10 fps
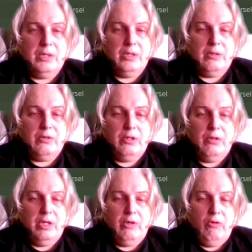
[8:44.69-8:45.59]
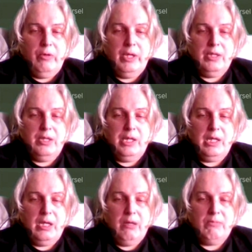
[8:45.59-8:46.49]
They're certainly growing into the
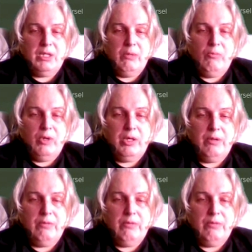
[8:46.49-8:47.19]
game somewhat.